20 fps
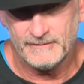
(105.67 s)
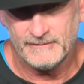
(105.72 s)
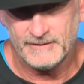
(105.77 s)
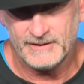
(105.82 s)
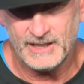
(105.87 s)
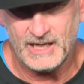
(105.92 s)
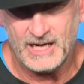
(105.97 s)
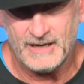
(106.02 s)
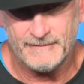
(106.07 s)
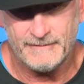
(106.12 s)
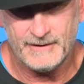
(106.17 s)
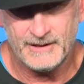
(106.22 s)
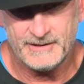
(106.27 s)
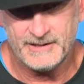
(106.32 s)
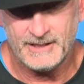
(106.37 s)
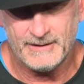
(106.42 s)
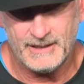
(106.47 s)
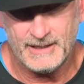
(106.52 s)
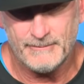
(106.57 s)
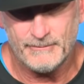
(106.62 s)
the
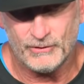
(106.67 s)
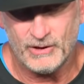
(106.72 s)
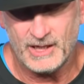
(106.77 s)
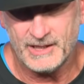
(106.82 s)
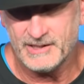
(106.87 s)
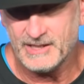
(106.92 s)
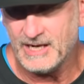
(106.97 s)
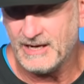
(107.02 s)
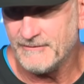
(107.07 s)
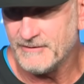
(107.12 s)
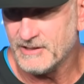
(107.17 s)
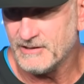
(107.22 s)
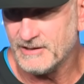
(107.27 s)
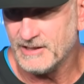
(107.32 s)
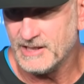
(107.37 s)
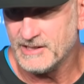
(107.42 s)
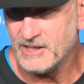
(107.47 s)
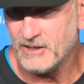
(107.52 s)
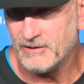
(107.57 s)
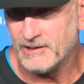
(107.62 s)
offense and Bryce,
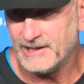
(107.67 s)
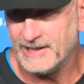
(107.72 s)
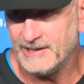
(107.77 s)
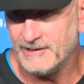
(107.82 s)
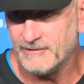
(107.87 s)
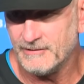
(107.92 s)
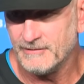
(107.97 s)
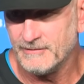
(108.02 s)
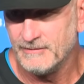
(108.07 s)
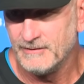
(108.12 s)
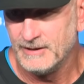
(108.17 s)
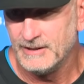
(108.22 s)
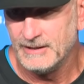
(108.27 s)
obviously, as our leader,